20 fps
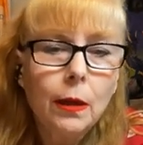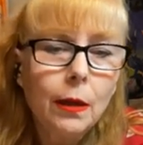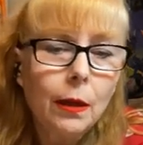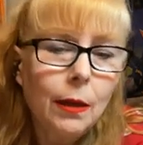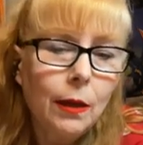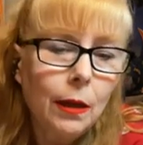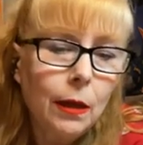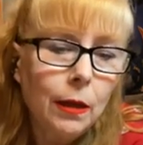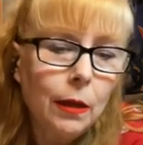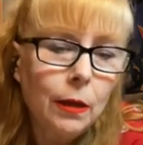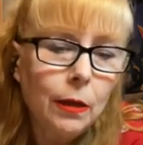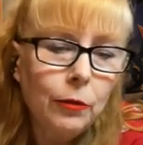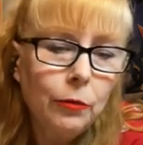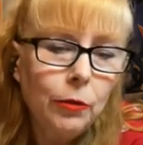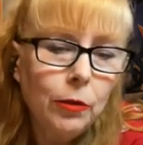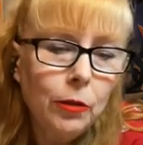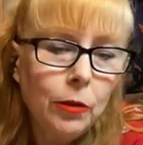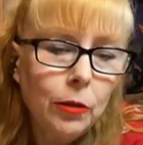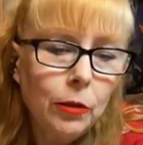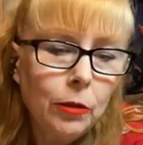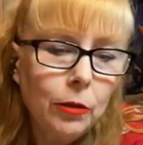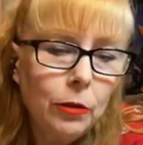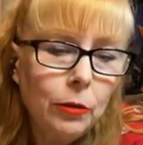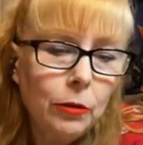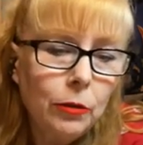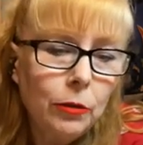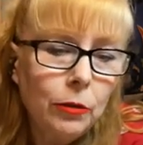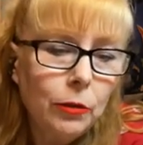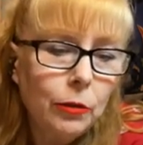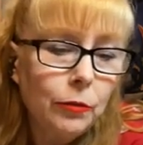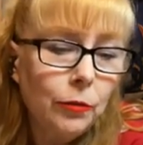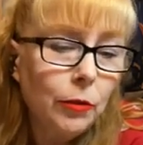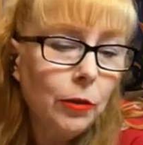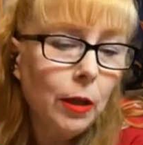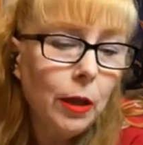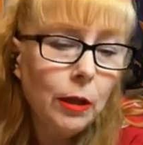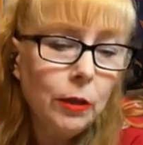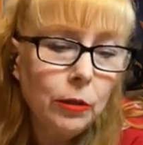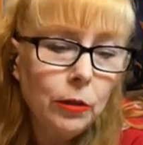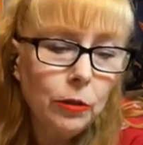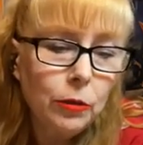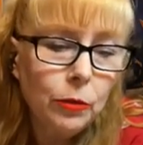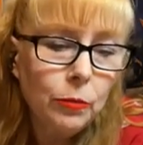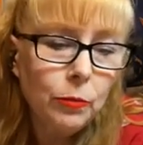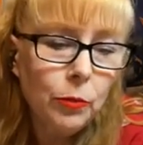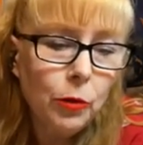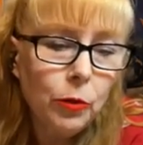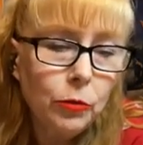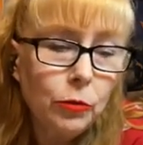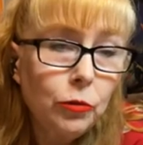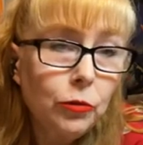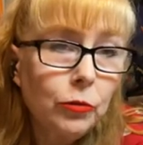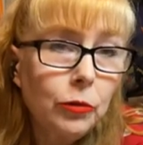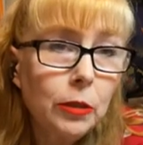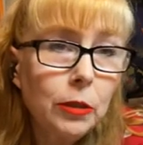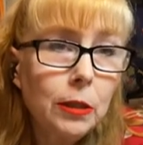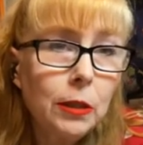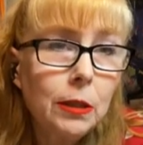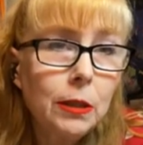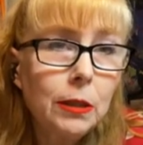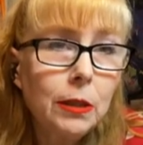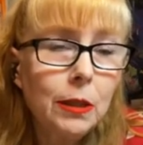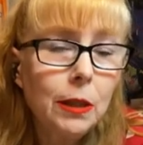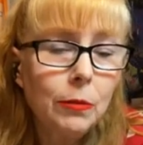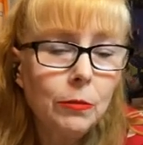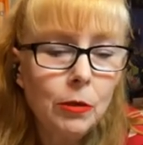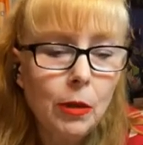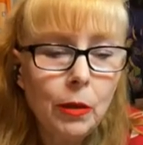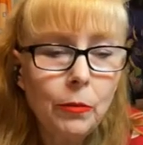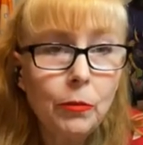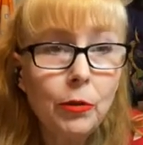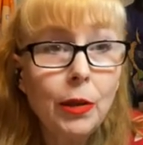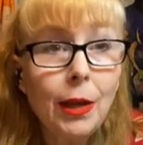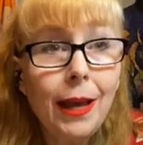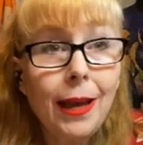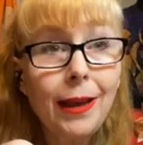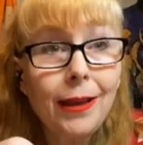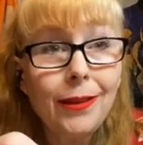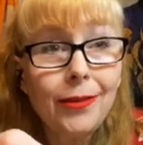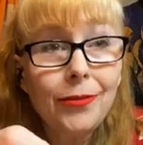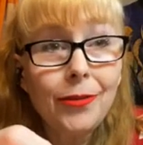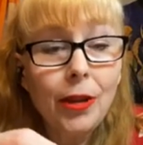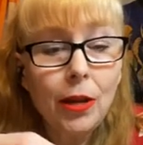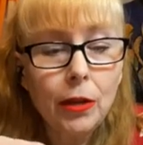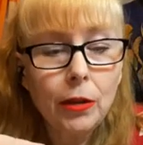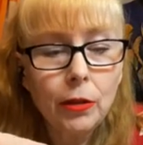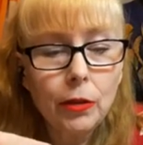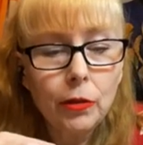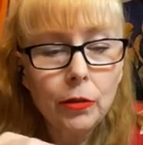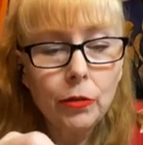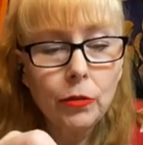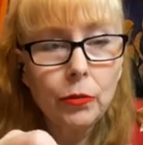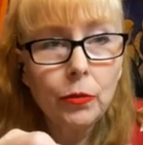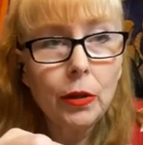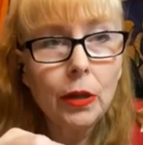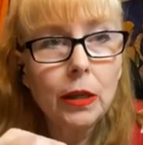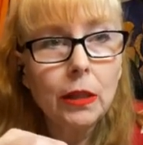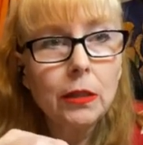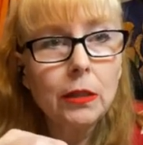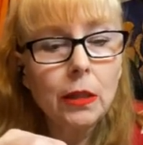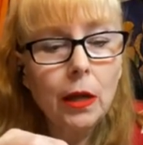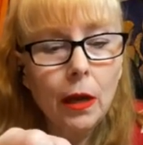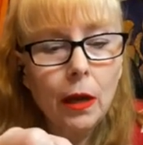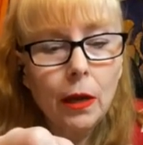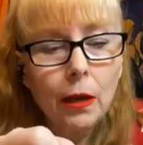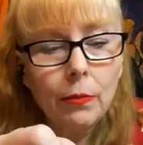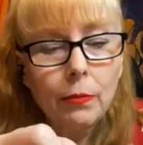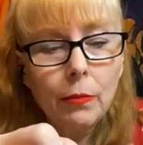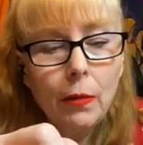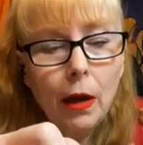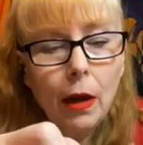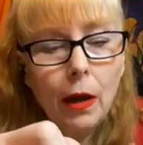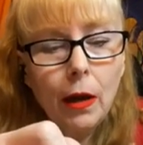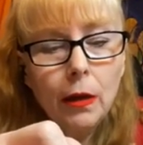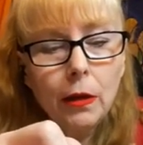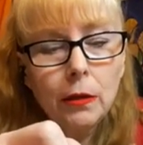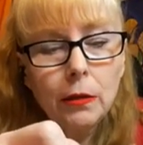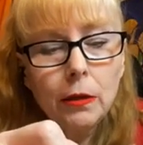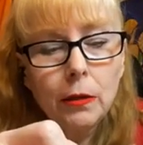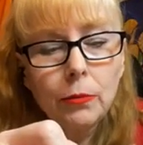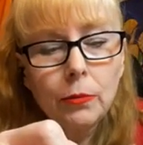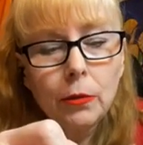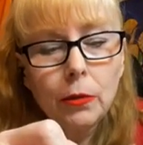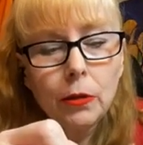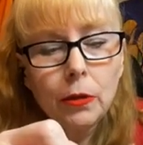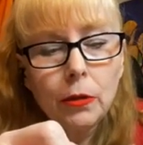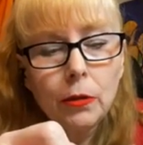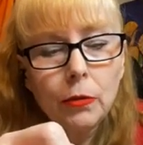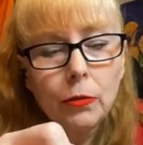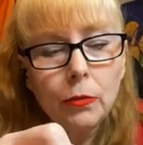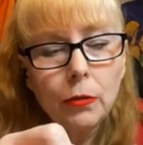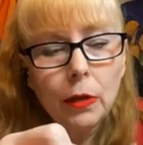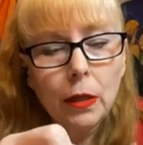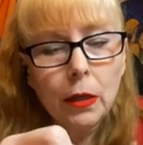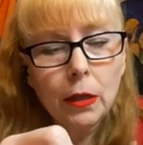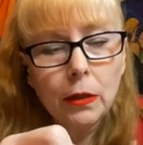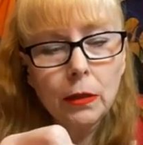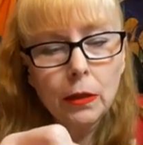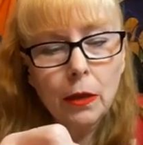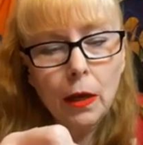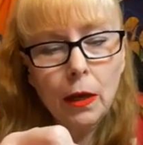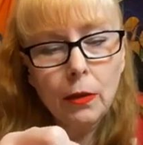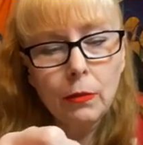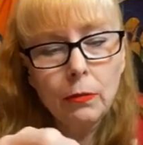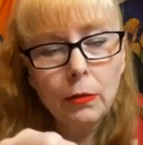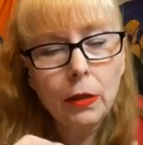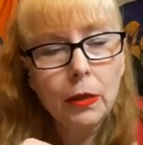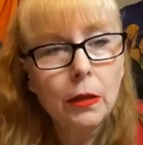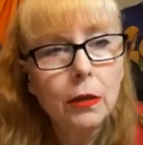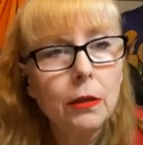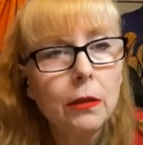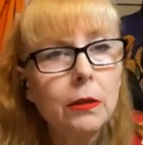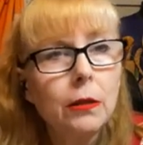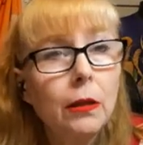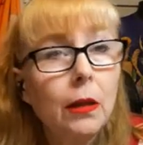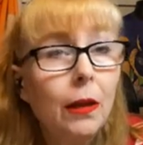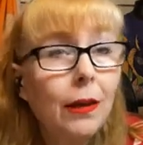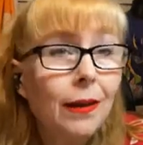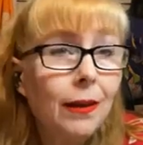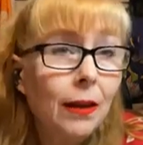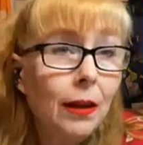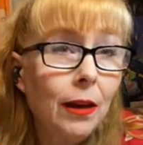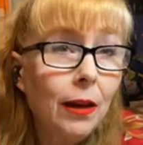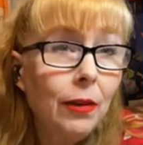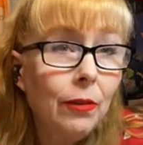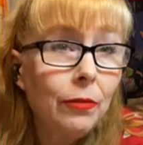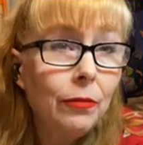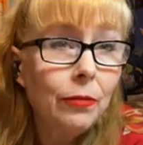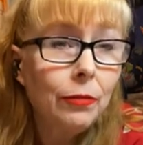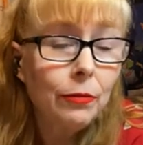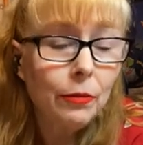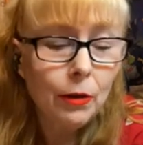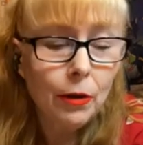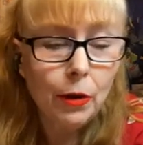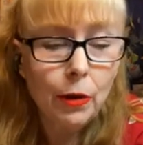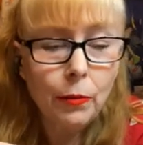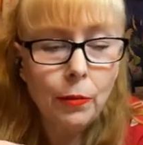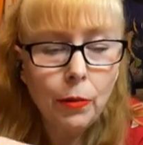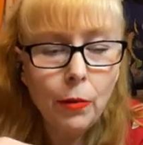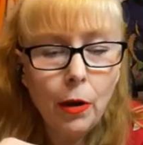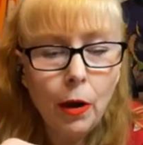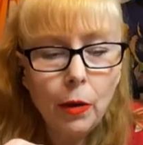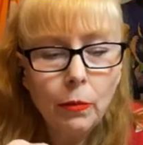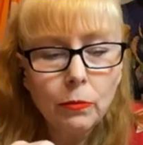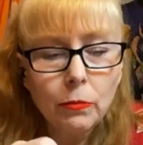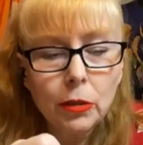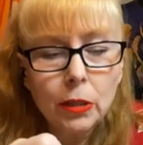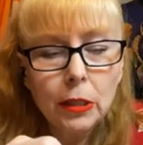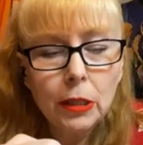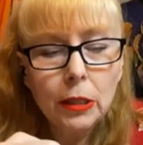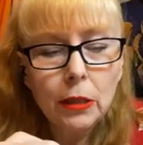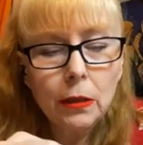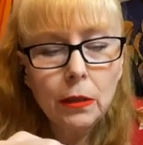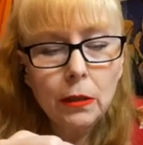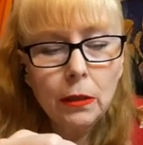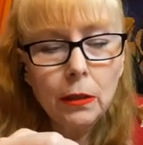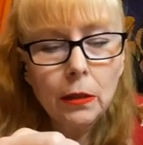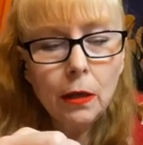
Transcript: And if you like to do both strings at the same time, you can. If not, you can do one at a time. I typically do one at a time because I have a problem seeing.